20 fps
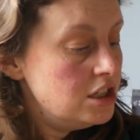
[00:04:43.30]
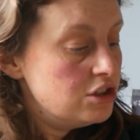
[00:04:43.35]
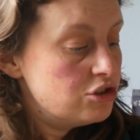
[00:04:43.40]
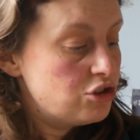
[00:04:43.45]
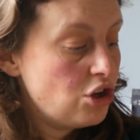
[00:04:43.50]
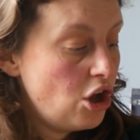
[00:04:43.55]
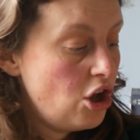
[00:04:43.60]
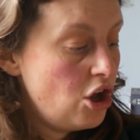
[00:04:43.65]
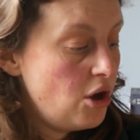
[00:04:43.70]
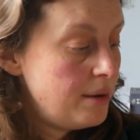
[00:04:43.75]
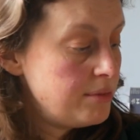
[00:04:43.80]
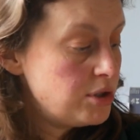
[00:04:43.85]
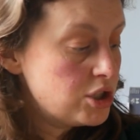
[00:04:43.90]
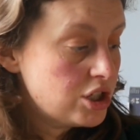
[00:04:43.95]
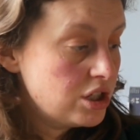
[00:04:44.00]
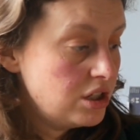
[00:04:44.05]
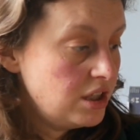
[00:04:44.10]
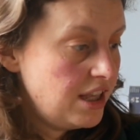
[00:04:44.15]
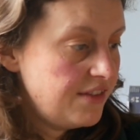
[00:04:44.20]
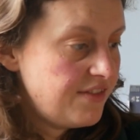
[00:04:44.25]
So I'm
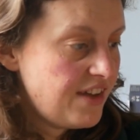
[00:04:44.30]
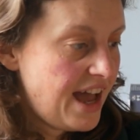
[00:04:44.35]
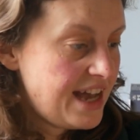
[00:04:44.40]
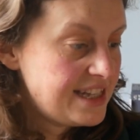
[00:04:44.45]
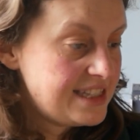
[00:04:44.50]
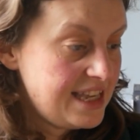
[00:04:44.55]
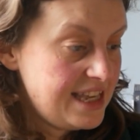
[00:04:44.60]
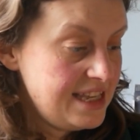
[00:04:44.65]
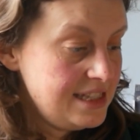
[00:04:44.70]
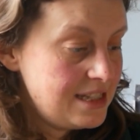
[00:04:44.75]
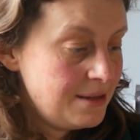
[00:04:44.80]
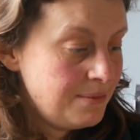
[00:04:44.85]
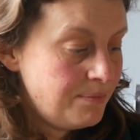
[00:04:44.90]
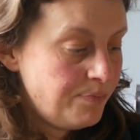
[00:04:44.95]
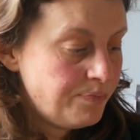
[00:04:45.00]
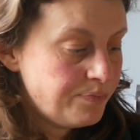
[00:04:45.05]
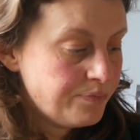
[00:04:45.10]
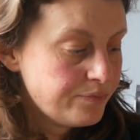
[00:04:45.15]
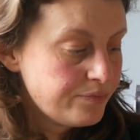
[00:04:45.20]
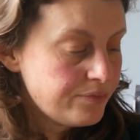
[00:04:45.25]
just going to leave it as is.
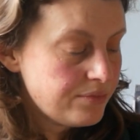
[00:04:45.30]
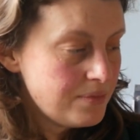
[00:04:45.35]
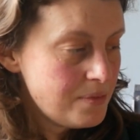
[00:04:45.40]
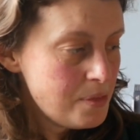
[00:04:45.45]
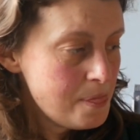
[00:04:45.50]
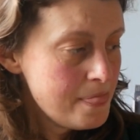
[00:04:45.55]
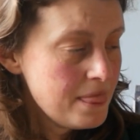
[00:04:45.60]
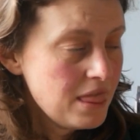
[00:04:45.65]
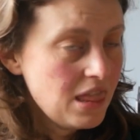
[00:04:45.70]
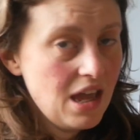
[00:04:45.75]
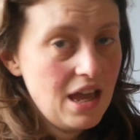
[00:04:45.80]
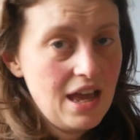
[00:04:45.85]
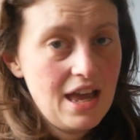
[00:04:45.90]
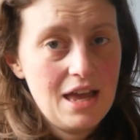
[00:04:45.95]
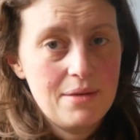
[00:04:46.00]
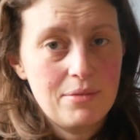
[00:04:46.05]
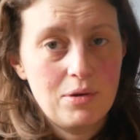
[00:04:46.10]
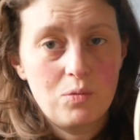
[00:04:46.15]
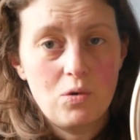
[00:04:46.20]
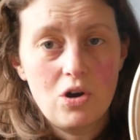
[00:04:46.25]

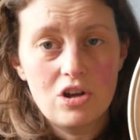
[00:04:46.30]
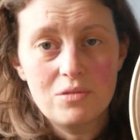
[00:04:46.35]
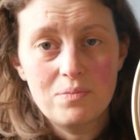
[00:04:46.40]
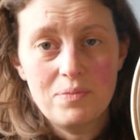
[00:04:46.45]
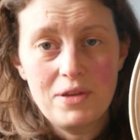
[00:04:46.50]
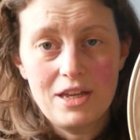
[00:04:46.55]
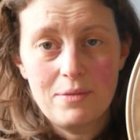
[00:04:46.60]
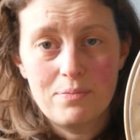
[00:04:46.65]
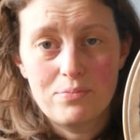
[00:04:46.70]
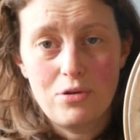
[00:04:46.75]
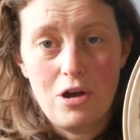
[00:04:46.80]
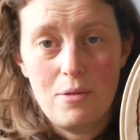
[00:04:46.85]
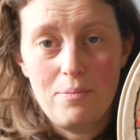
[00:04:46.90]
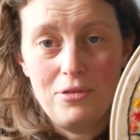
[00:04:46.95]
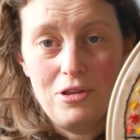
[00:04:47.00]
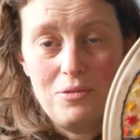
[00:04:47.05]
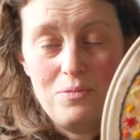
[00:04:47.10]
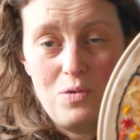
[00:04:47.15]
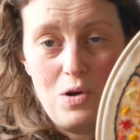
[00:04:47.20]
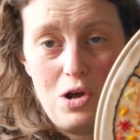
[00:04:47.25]
One big
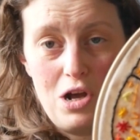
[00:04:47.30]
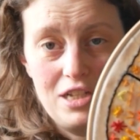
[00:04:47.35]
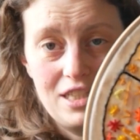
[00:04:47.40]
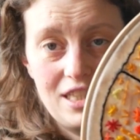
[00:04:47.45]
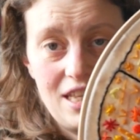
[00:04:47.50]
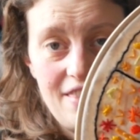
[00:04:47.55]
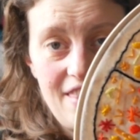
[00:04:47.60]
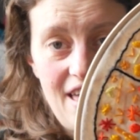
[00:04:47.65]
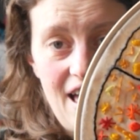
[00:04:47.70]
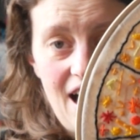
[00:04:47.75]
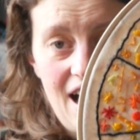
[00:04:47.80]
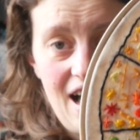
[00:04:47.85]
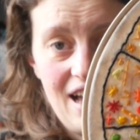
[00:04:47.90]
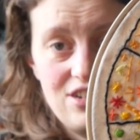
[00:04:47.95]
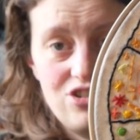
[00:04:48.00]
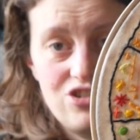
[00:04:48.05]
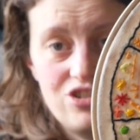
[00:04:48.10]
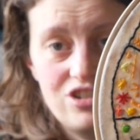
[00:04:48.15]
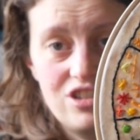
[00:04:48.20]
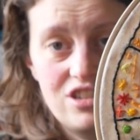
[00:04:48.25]
problem was that
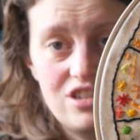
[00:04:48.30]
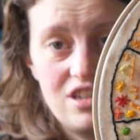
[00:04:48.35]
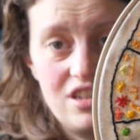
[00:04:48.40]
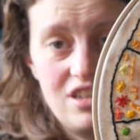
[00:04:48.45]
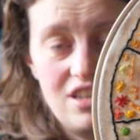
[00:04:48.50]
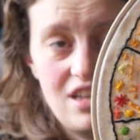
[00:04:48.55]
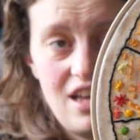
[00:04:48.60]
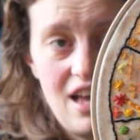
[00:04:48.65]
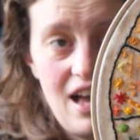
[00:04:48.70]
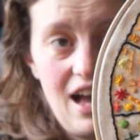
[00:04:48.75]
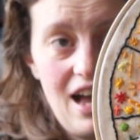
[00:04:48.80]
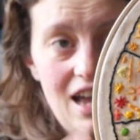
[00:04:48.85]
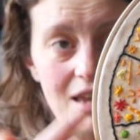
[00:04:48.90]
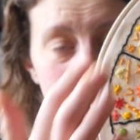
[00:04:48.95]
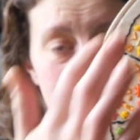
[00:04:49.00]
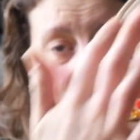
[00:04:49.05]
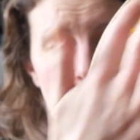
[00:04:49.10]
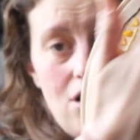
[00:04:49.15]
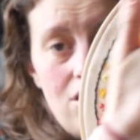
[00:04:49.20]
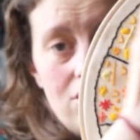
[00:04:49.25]
I just
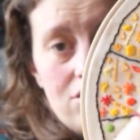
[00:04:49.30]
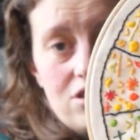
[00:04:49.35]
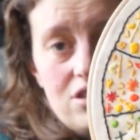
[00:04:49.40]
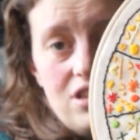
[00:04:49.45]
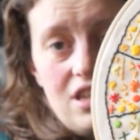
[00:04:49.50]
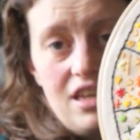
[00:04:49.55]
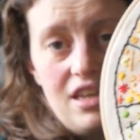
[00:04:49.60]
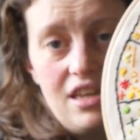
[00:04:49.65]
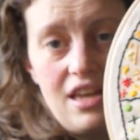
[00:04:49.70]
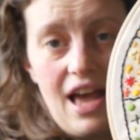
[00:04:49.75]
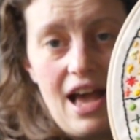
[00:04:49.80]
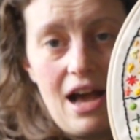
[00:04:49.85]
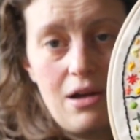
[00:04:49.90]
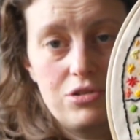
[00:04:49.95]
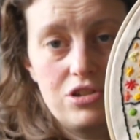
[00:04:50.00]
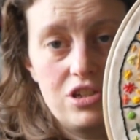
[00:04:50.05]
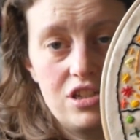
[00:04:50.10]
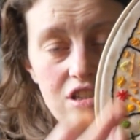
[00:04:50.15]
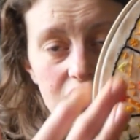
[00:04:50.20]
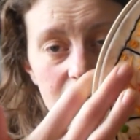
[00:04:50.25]
eyeballed the
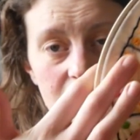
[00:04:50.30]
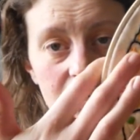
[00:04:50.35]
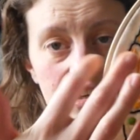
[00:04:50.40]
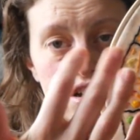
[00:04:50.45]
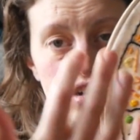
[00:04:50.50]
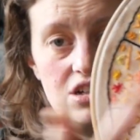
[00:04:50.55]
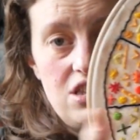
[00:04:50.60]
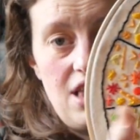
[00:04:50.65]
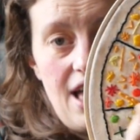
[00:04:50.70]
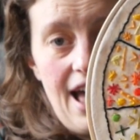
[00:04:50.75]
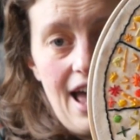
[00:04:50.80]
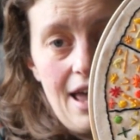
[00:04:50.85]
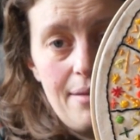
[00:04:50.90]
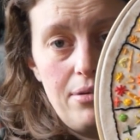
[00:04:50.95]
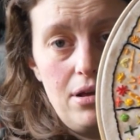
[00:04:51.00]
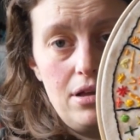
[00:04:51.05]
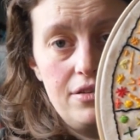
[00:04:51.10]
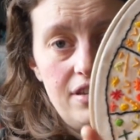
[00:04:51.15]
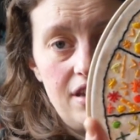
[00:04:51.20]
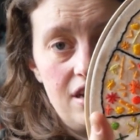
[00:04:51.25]
outer circle,
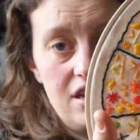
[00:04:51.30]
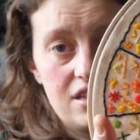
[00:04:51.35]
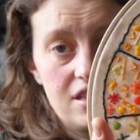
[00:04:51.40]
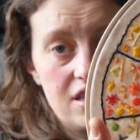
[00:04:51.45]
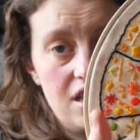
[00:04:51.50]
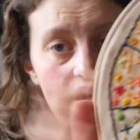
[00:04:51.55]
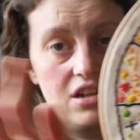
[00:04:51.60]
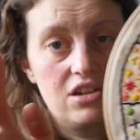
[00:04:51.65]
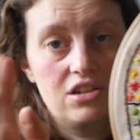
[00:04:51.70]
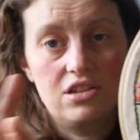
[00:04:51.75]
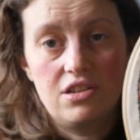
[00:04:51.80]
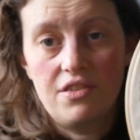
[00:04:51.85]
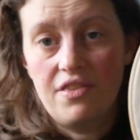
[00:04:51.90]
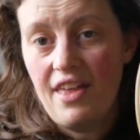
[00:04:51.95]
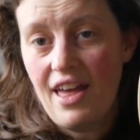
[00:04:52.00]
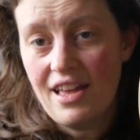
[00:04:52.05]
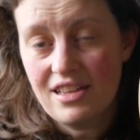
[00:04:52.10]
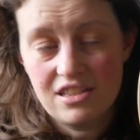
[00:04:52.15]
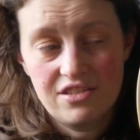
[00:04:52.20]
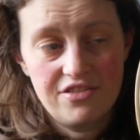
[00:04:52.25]
eyeballed the inner circle.
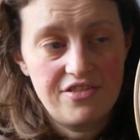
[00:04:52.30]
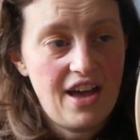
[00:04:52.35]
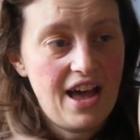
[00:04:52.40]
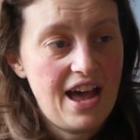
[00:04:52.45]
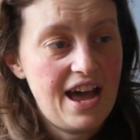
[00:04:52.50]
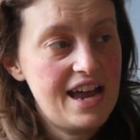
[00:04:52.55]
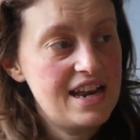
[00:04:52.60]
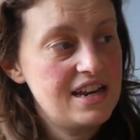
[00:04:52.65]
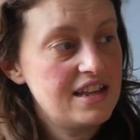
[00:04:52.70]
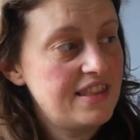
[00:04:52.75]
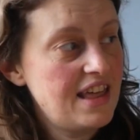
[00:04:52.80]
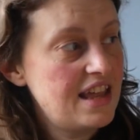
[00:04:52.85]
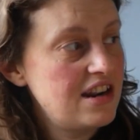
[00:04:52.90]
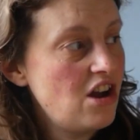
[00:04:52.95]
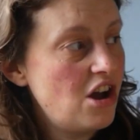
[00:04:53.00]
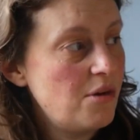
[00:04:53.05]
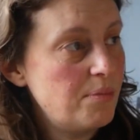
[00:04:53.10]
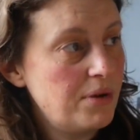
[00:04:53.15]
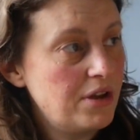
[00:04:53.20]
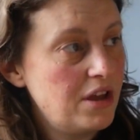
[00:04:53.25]
That's fine. They're
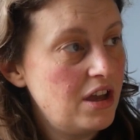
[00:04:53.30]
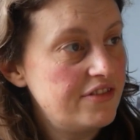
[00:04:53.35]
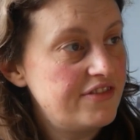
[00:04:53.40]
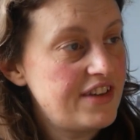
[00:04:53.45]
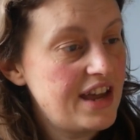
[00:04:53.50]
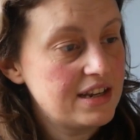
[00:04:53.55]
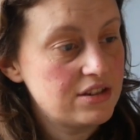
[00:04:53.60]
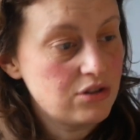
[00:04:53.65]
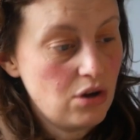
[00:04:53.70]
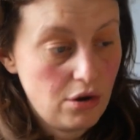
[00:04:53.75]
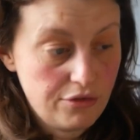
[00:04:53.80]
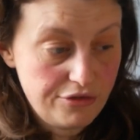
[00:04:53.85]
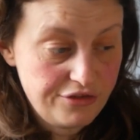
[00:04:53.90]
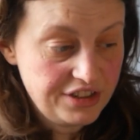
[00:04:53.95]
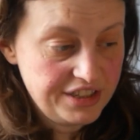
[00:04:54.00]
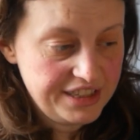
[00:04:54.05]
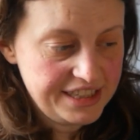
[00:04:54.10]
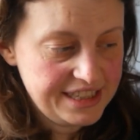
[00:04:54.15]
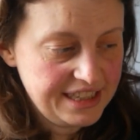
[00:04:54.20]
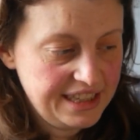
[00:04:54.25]
not perfect,
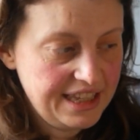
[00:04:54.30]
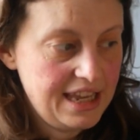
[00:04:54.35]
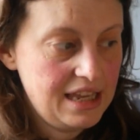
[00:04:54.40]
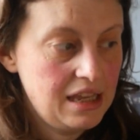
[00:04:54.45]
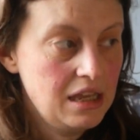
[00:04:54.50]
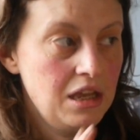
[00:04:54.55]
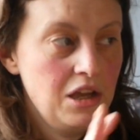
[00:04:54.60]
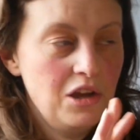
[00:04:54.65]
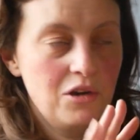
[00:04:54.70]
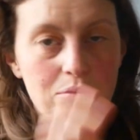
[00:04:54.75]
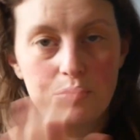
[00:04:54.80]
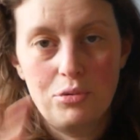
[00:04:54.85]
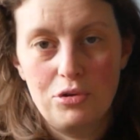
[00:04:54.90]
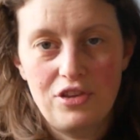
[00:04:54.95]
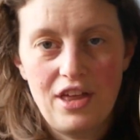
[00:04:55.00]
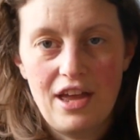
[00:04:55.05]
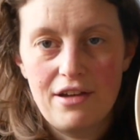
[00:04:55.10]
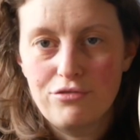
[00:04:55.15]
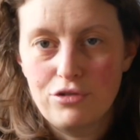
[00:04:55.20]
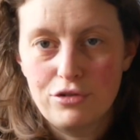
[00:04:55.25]
obviously,
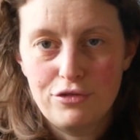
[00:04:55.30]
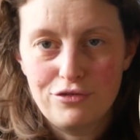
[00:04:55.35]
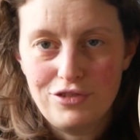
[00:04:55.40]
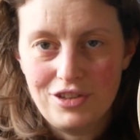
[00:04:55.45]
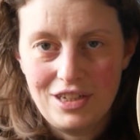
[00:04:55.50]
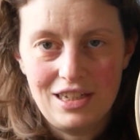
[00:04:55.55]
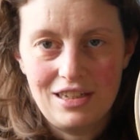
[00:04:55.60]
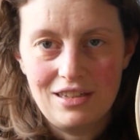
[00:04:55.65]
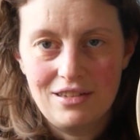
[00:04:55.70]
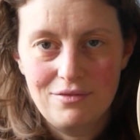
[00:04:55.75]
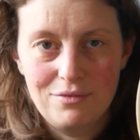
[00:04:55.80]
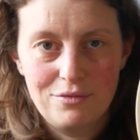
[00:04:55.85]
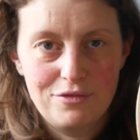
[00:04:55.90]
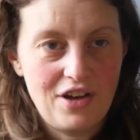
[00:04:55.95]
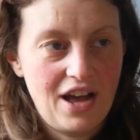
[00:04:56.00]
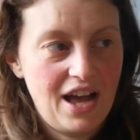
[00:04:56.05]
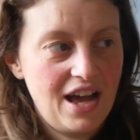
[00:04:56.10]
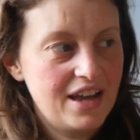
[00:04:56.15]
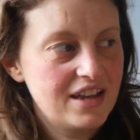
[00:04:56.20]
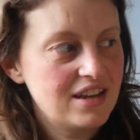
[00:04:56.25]
but they're roughly
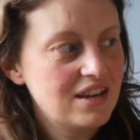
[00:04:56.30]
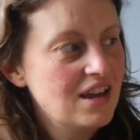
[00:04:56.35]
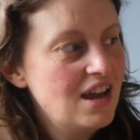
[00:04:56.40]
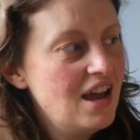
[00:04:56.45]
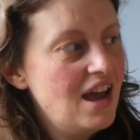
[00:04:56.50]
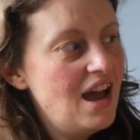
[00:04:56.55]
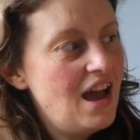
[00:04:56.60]
fine.